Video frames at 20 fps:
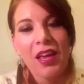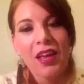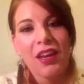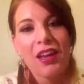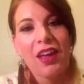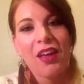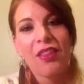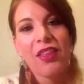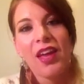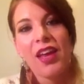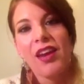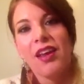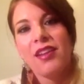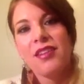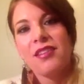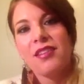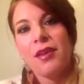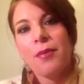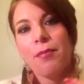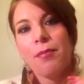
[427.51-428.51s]
Now that
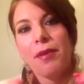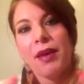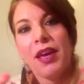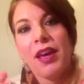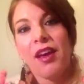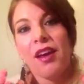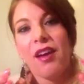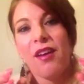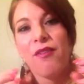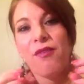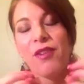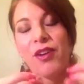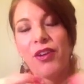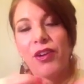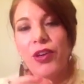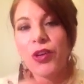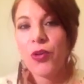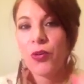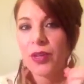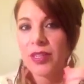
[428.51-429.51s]
ends up being a
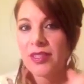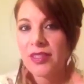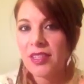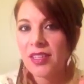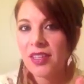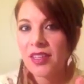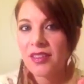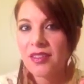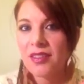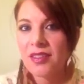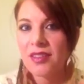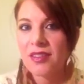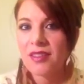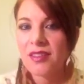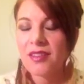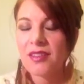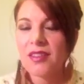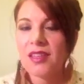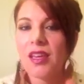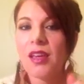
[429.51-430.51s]
very greasy
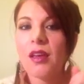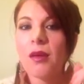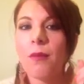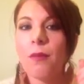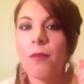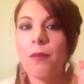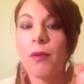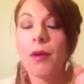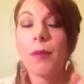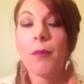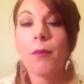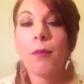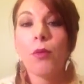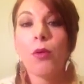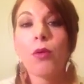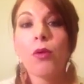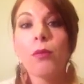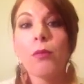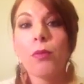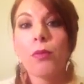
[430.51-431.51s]
consistency, but
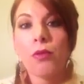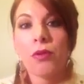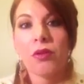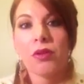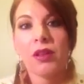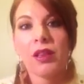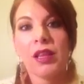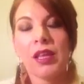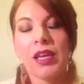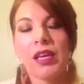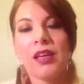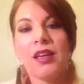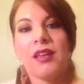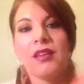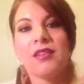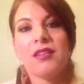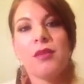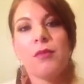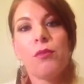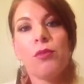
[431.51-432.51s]
more importantly
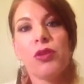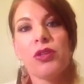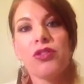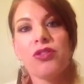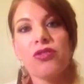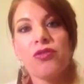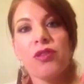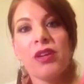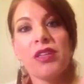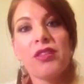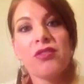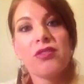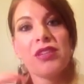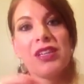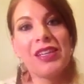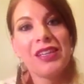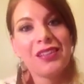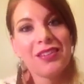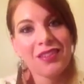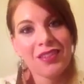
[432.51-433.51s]
is the moisturizer
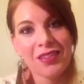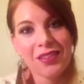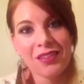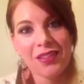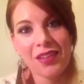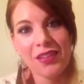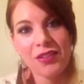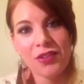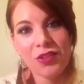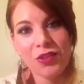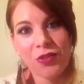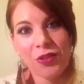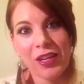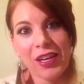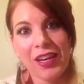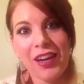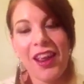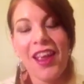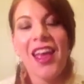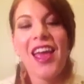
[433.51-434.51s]
eats the
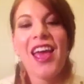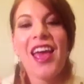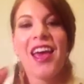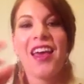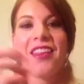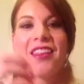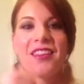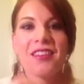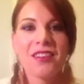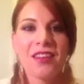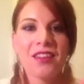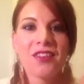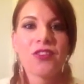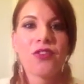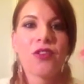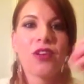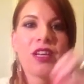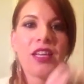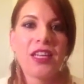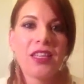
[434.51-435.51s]
sunscreen and the
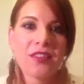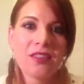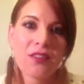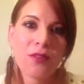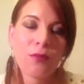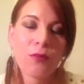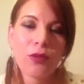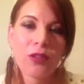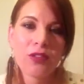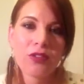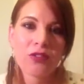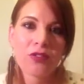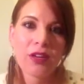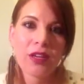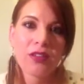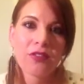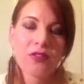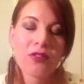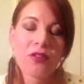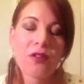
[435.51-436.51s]
sunscreen eats the
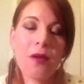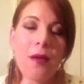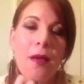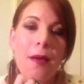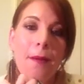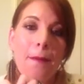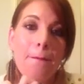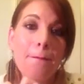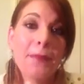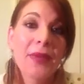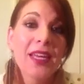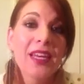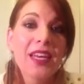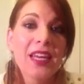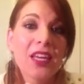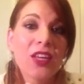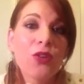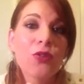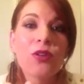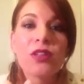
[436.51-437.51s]
moisturizer.
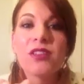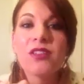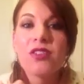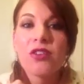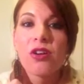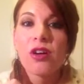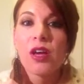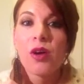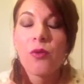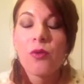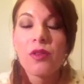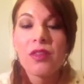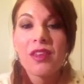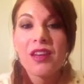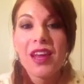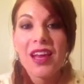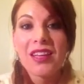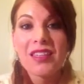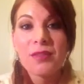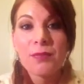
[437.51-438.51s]
Meaning you can start out with an
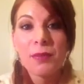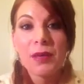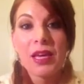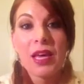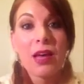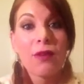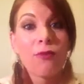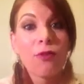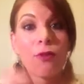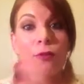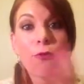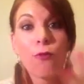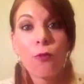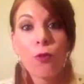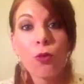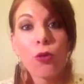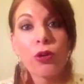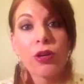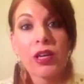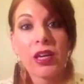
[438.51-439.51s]
SPF of
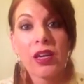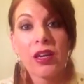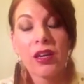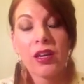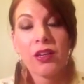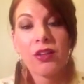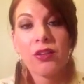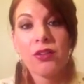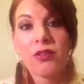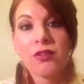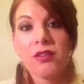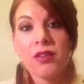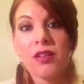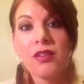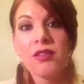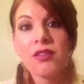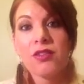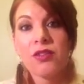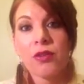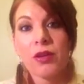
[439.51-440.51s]
40 in your
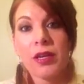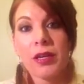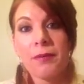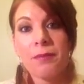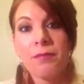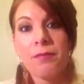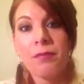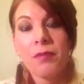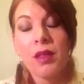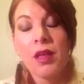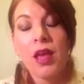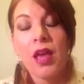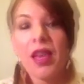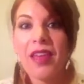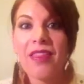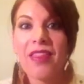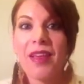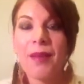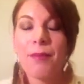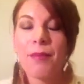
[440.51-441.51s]
sunscreen,
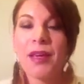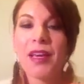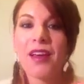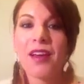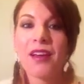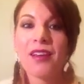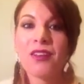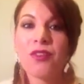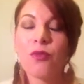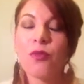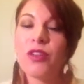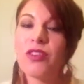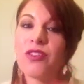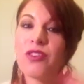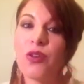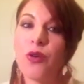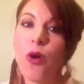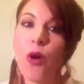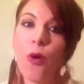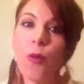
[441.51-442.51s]
and then because once
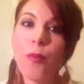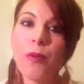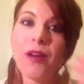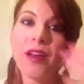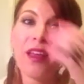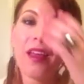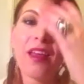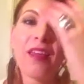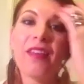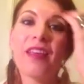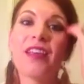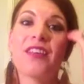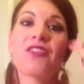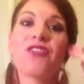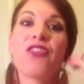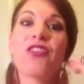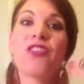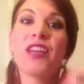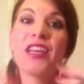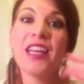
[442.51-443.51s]
you open it and they
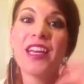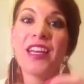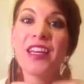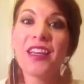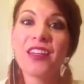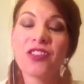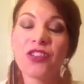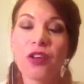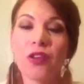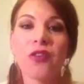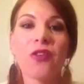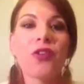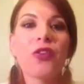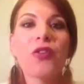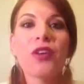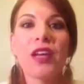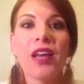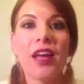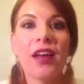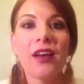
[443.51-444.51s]
start eating each other, you
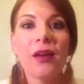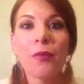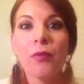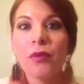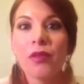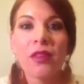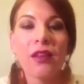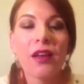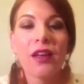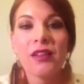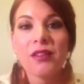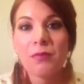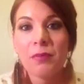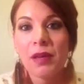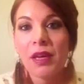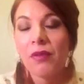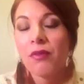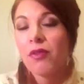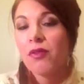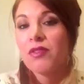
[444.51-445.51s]
can end up with an
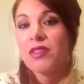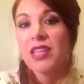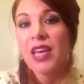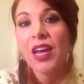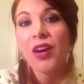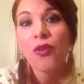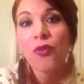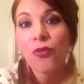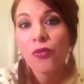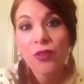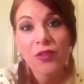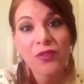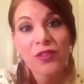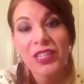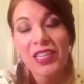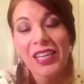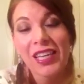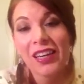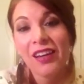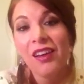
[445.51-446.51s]
SPF of 10 or
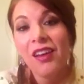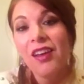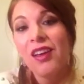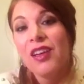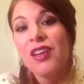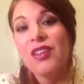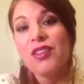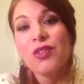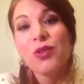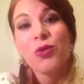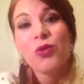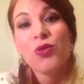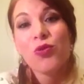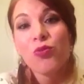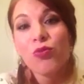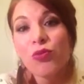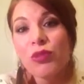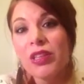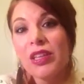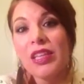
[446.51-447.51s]
15. So
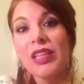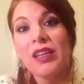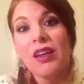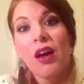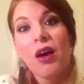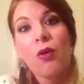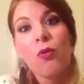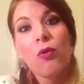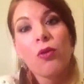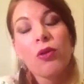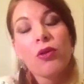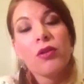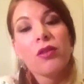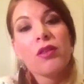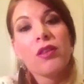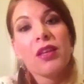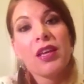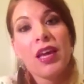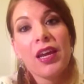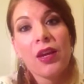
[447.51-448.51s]
it's really not
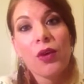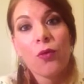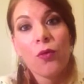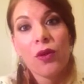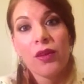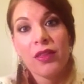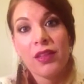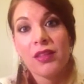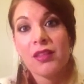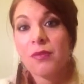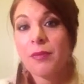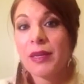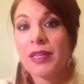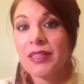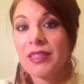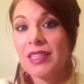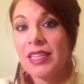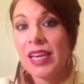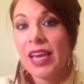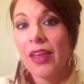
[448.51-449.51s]
worth getting one that's
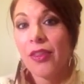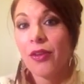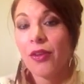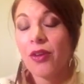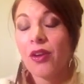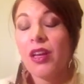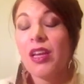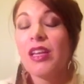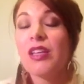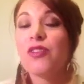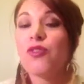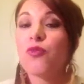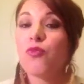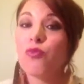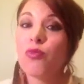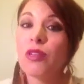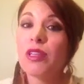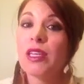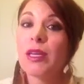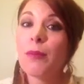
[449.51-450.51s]
mixed together. It's
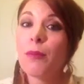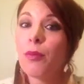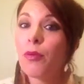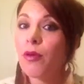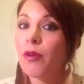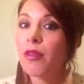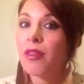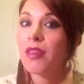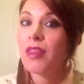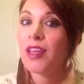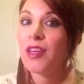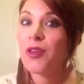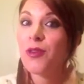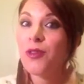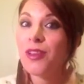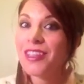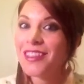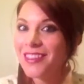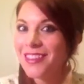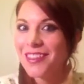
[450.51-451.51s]
really important that you
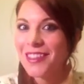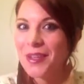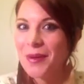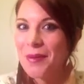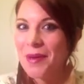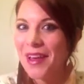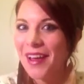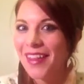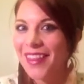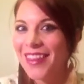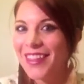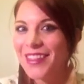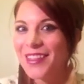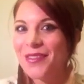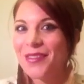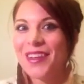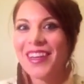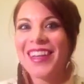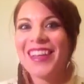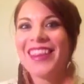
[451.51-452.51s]
listen to me on this
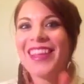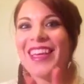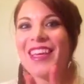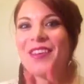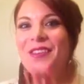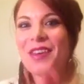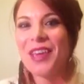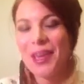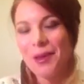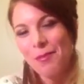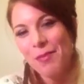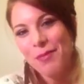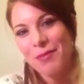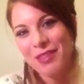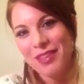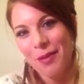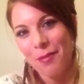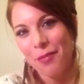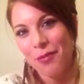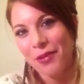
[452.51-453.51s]
one and that you keep them
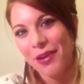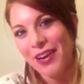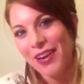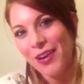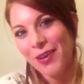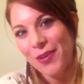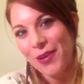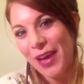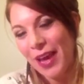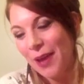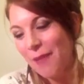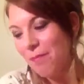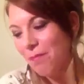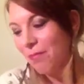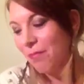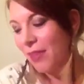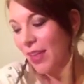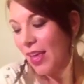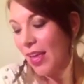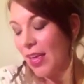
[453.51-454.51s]
separated, okay?
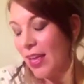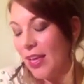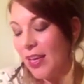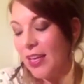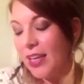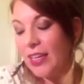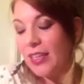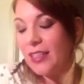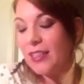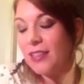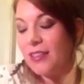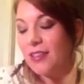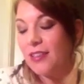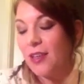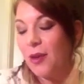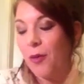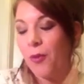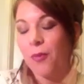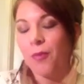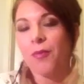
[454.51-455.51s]

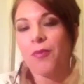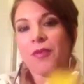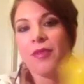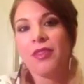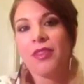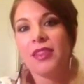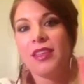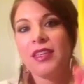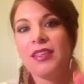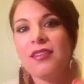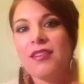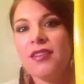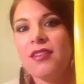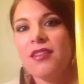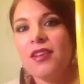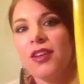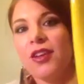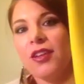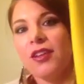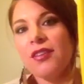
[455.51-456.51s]
So this is
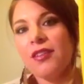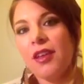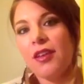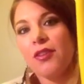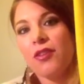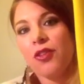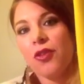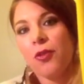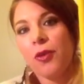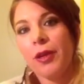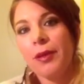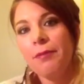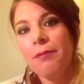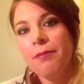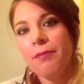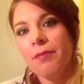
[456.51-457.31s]
a good sunscreen.